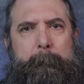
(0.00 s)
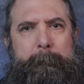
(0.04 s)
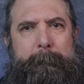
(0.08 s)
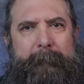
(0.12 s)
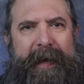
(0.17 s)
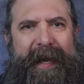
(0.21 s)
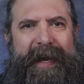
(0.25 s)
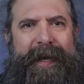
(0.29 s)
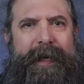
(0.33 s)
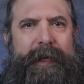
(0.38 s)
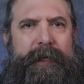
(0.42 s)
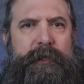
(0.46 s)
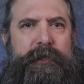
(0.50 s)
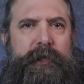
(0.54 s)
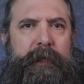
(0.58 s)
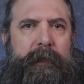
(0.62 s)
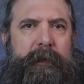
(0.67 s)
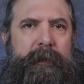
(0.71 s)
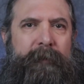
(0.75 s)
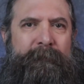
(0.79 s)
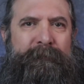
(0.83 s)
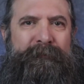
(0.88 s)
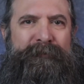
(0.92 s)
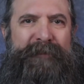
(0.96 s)
are
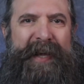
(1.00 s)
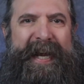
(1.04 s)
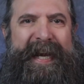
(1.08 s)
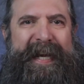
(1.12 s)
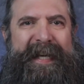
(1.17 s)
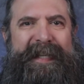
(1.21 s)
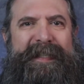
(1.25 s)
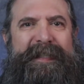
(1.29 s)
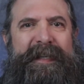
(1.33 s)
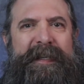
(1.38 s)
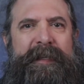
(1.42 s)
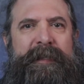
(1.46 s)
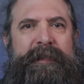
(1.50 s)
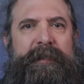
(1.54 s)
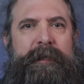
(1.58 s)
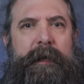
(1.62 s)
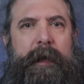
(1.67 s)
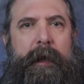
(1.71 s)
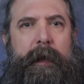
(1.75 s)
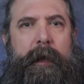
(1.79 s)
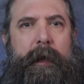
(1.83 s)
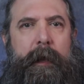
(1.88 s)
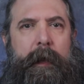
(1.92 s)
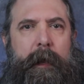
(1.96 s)
managing the phases
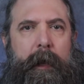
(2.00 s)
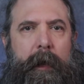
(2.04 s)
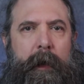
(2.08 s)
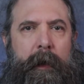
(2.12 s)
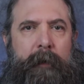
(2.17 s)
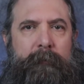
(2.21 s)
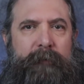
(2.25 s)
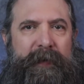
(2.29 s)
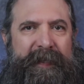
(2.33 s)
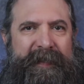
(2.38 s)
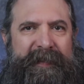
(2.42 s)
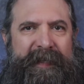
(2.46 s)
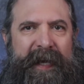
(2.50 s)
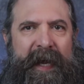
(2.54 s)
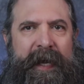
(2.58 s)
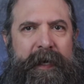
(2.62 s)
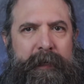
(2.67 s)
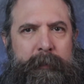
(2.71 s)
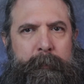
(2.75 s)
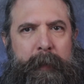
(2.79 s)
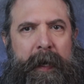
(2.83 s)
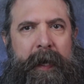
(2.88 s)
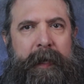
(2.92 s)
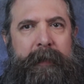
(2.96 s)
of a
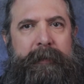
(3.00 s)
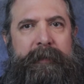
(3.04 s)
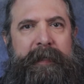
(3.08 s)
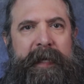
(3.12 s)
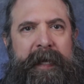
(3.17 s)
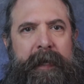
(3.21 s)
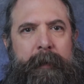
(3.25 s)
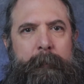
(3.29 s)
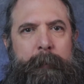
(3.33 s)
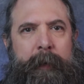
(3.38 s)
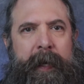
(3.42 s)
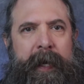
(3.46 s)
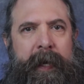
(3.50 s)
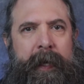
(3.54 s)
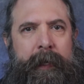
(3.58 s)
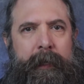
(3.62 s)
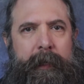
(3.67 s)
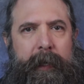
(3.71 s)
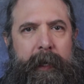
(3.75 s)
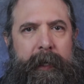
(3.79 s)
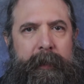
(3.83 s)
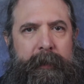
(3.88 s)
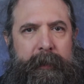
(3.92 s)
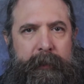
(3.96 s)
sandbox
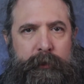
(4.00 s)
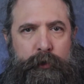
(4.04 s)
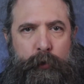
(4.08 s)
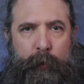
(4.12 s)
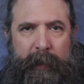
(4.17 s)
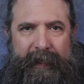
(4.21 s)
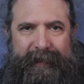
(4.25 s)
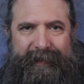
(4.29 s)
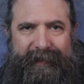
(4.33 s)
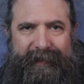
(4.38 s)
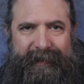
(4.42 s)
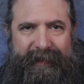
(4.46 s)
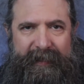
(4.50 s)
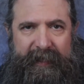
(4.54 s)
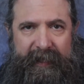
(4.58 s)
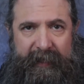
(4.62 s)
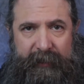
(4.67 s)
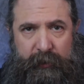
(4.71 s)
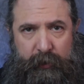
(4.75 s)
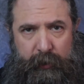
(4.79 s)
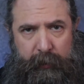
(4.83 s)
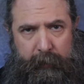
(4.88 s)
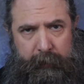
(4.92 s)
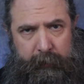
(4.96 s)
campaign and the
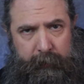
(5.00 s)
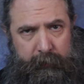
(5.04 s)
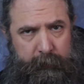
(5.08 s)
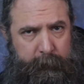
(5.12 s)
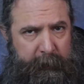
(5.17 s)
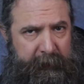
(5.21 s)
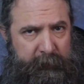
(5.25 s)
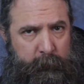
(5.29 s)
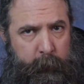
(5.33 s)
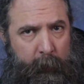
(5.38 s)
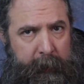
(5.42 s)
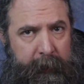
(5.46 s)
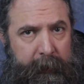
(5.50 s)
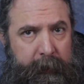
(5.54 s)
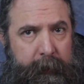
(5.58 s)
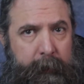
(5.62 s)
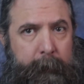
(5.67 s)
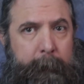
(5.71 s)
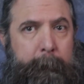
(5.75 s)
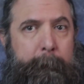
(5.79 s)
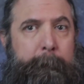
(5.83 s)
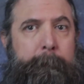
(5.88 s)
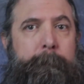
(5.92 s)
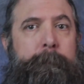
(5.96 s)
transitions between
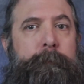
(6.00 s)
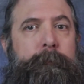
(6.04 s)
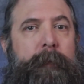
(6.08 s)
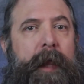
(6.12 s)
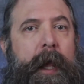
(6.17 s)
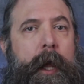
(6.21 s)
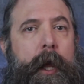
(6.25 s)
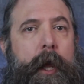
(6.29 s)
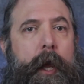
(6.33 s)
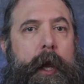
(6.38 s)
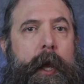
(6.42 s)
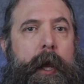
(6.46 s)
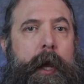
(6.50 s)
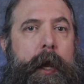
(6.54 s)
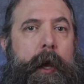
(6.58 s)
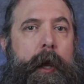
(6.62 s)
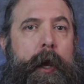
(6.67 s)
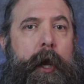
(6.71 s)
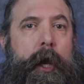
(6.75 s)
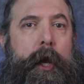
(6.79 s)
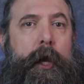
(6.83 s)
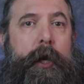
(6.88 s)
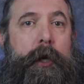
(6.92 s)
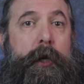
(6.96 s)
them,
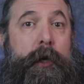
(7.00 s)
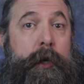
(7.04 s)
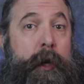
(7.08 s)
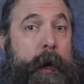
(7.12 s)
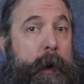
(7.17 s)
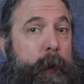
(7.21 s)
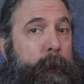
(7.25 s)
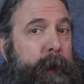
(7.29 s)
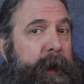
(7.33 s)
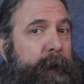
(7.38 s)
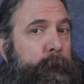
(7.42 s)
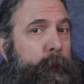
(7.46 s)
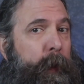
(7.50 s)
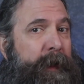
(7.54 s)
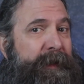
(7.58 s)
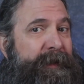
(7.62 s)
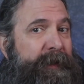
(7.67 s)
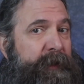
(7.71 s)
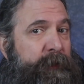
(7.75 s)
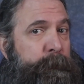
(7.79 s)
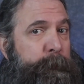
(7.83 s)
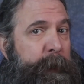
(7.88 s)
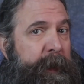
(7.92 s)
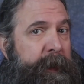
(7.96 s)
knowing what
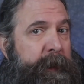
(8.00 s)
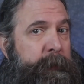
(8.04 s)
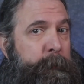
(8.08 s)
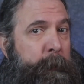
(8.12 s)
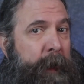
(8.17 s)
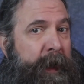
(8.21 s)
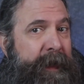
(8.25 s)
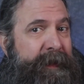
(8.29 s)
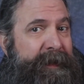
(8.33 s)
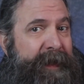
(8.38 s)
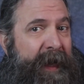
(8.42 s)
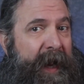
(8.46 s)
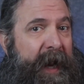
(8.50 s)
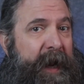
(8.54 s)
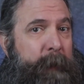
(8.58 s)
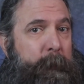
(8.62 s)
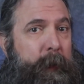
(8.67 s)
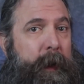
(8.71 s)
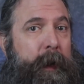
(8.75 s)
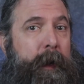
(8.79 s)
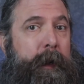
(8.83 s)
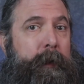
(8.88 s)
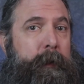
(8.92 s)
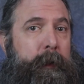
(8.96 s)
to spend my time
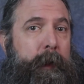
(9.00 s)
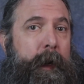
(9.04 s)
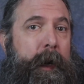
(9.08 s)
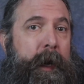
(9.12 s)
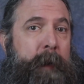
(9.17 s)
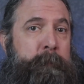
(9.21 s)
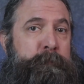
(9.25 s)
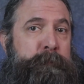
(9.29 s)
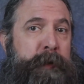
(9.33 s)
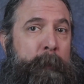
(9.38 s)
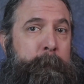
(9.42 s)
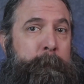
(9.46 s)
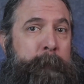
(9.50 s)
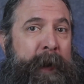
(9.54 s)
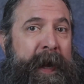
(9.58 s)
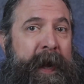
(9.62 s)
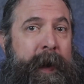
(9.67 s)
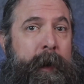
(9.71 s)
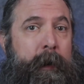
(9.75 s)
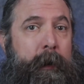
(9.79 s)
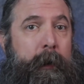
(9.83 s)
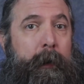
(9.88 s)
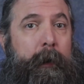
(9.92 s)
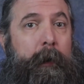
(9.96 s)
on and
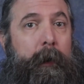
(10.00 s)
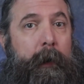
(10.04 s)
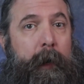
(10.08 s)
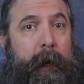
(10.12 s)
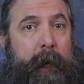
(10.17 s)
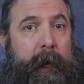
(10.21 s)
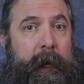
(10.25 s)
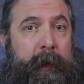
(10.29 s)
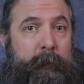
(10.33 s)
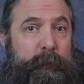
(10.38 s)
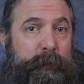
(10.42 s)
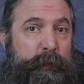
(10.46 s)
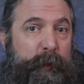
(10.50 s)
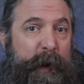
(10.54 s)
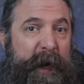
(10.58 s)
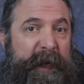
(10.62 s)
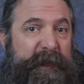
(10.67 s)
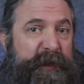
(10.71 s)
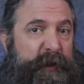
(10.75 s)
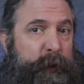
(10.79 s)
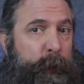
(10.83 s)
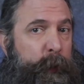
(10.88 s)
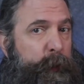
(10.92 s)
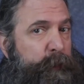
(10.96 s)
prepare and
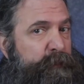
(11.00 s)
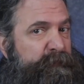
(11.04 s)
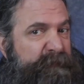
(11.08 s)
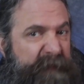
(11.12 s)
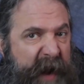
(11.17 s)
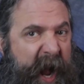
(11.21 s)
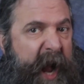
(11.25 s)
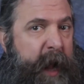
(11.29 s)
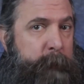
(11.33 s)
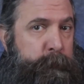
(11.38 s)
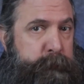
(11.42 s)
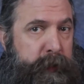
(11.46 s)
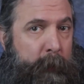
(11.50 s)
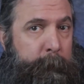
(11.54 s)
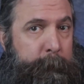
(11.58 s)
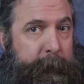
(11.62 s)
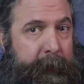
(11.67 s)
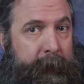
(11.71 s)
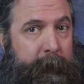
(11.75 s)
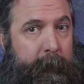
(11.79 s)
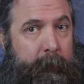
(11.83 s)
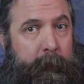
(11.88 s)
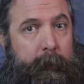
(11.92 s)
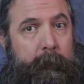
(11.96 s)
what to not
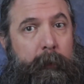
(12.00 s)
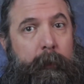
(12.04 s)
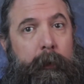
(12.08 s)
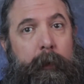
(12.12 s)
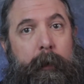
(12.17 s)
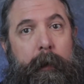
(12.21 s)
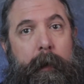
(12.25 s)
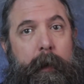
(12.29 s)
prepare,